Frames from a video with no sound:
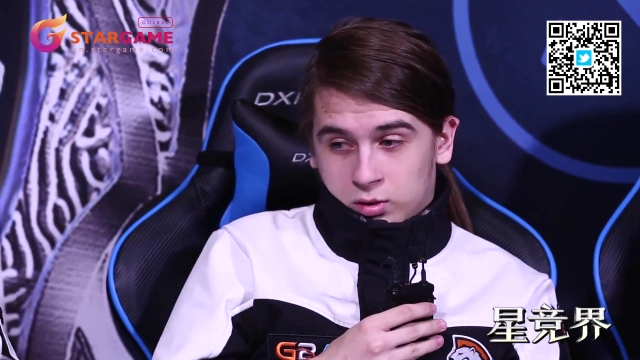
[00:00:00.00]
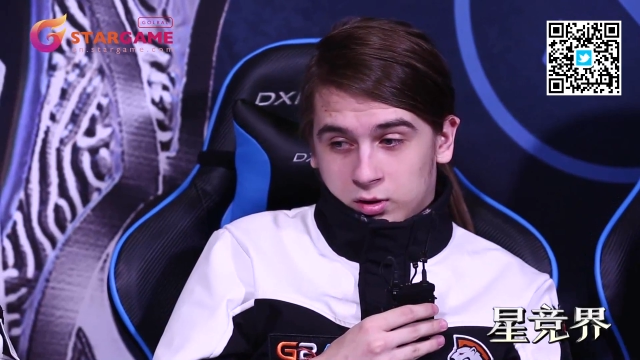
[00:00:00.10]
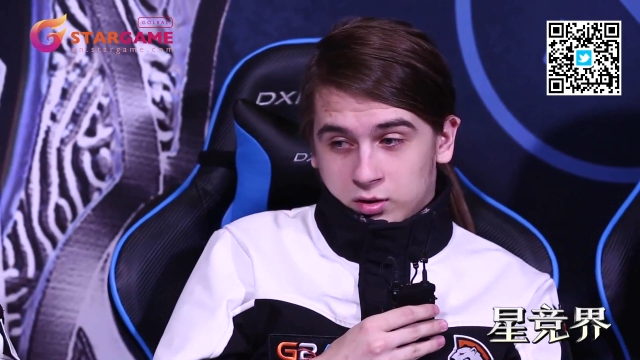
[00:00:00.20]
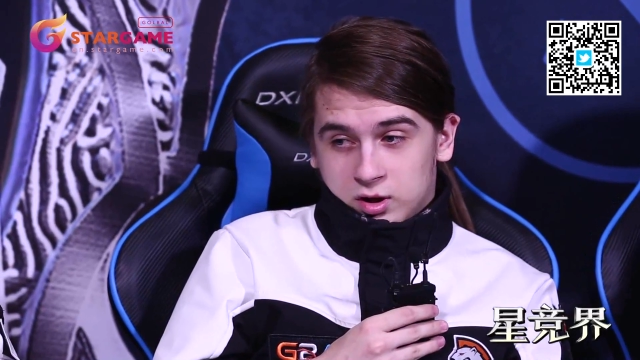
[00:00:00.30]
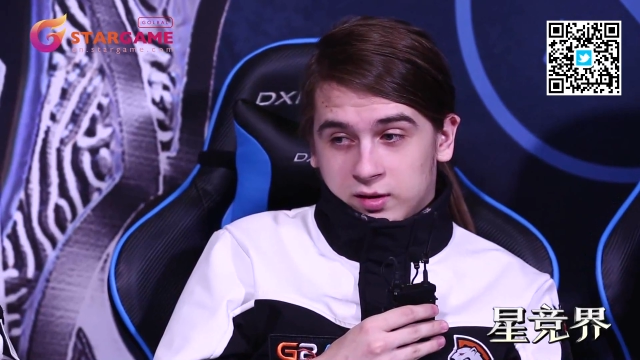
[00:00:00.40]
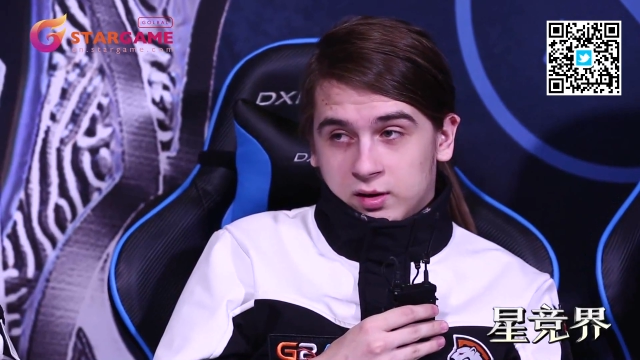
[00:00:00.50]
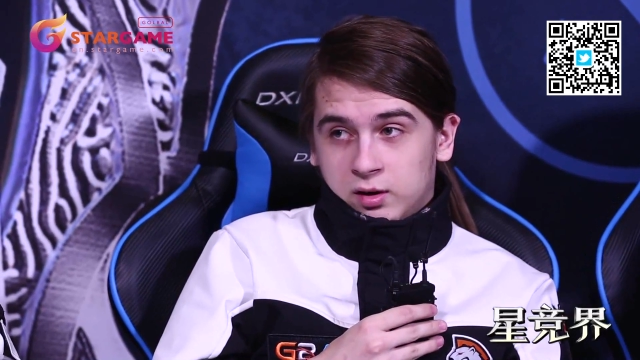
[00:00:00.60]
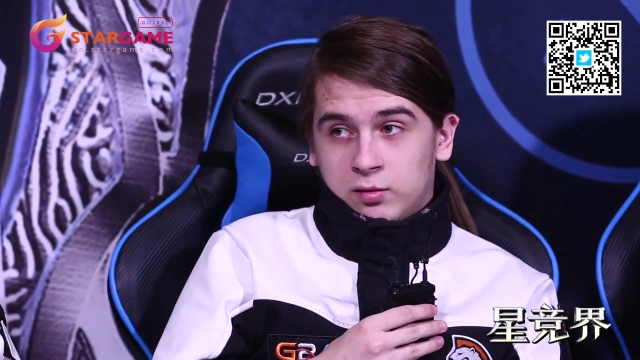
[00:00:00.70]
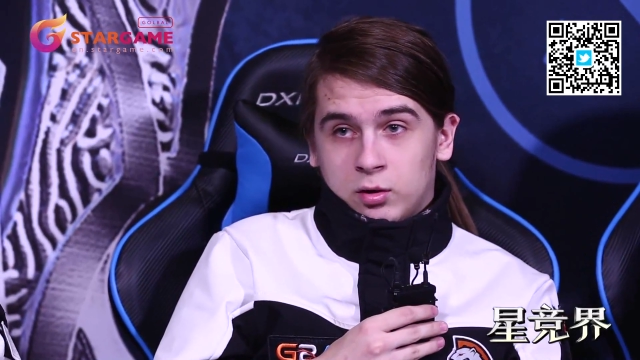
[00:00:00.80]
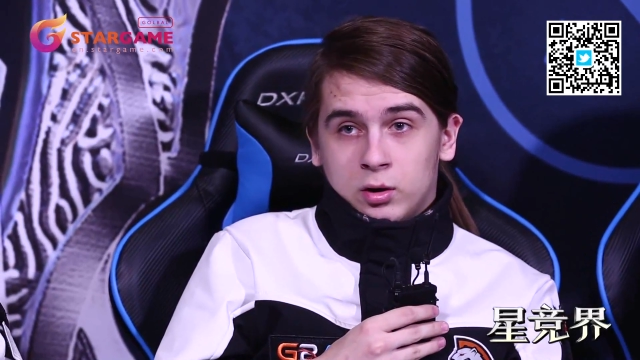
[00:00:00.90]
you can just
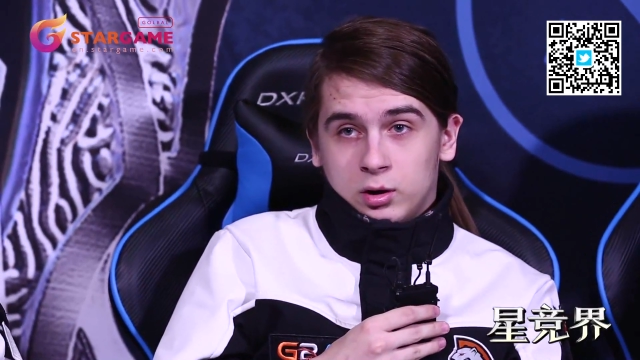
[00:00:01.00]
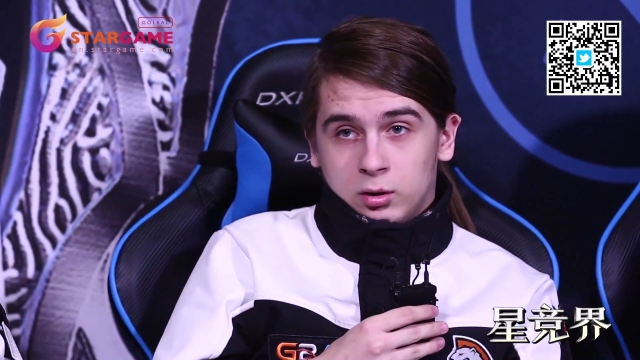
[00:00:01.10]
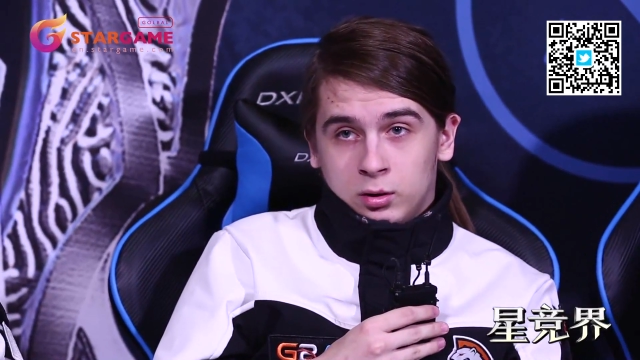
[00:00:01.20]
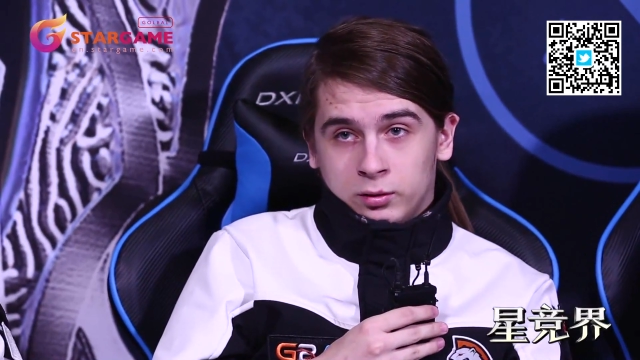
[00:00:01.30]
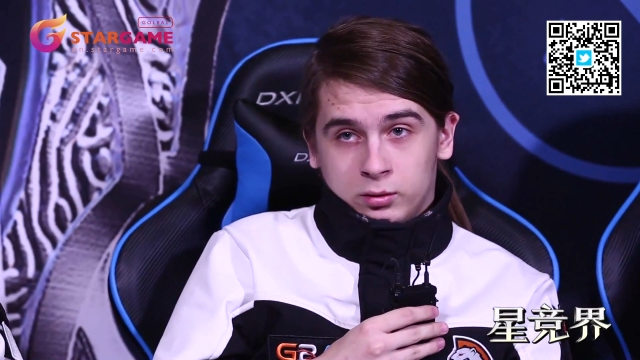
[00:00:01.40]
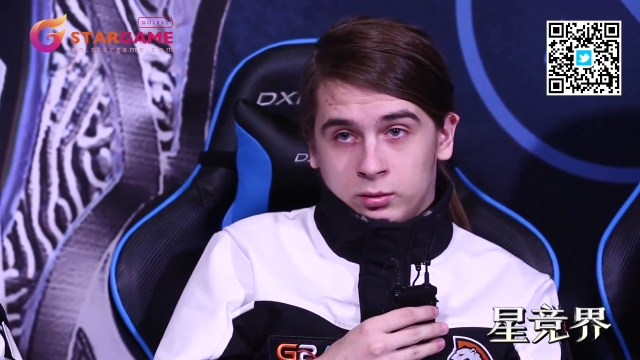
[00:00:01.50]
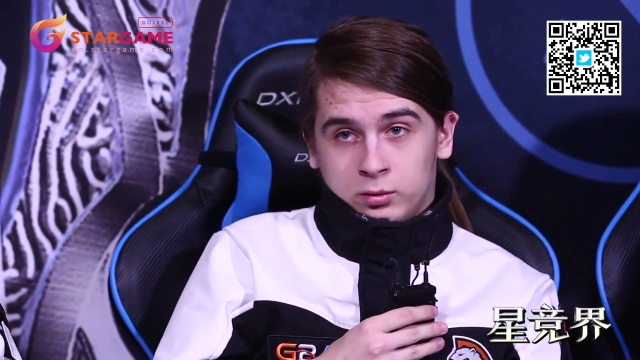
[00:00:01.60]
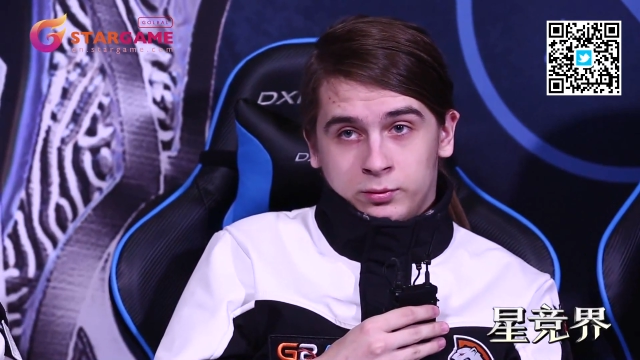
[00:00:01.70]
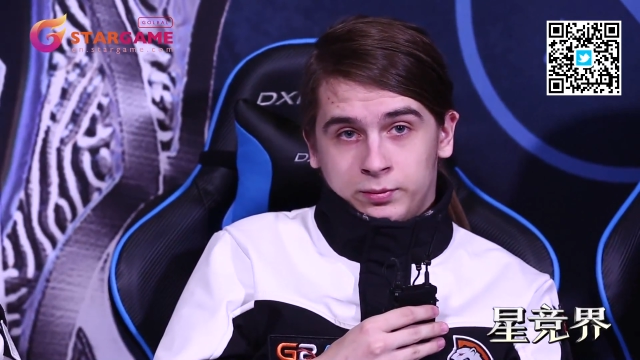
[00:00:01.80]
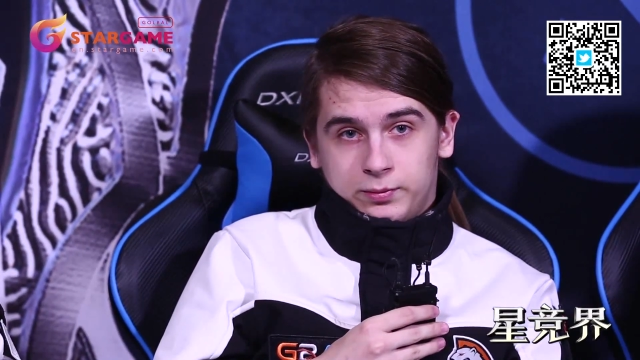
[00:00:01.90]
leave her alone
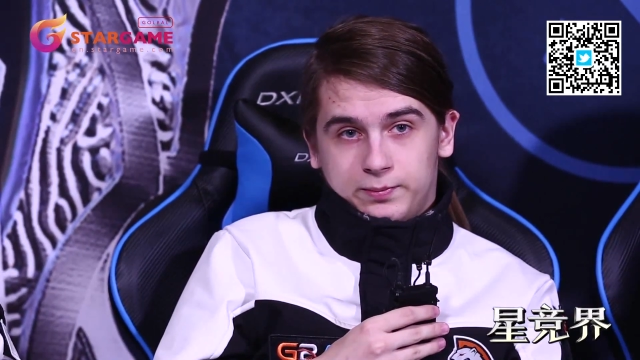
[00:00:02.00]
or